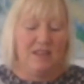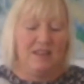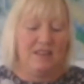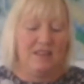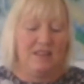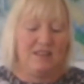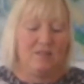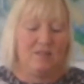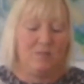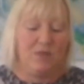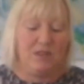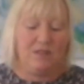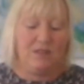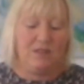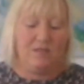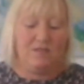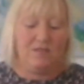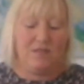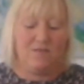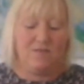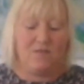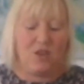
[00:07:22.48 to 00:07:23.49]
a bit
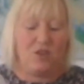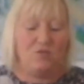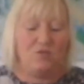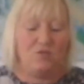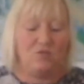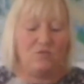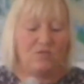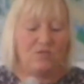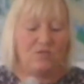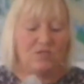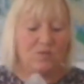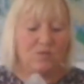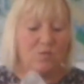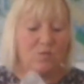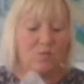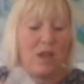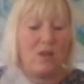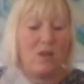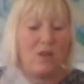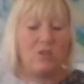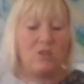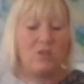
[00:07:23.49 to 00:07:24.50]
of oats as
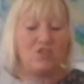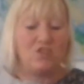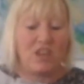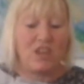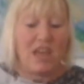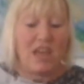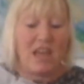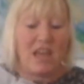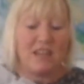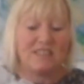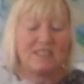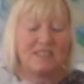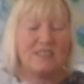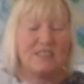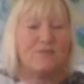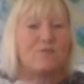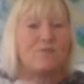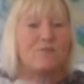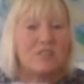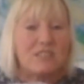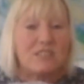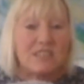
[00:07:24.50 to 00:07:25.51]
well, which adds
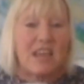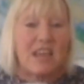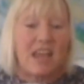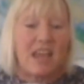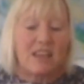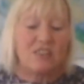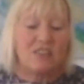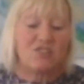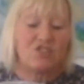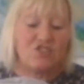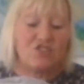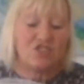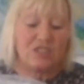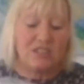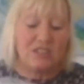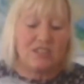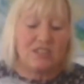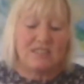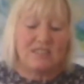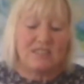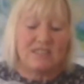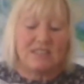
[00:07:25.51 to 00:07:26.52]
different
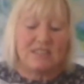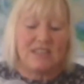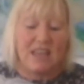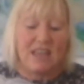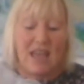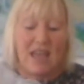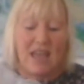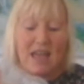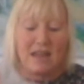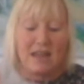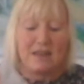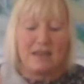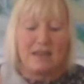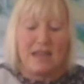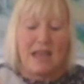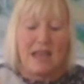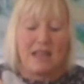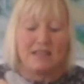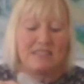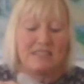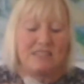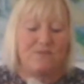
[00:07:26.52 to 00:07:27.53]
textures and it
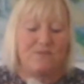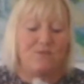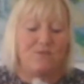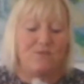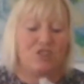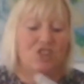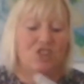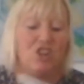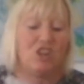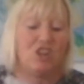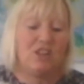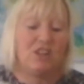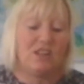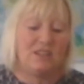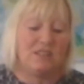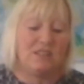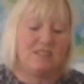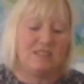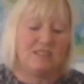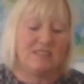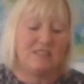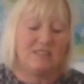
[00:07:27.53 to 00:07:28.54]
adds different
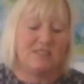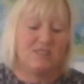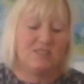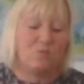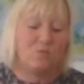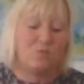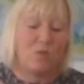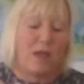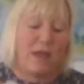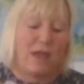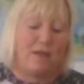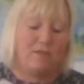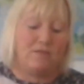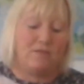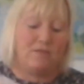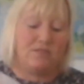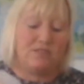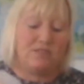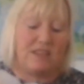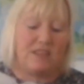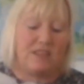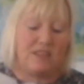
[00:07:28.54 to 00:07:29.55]
colours as well to the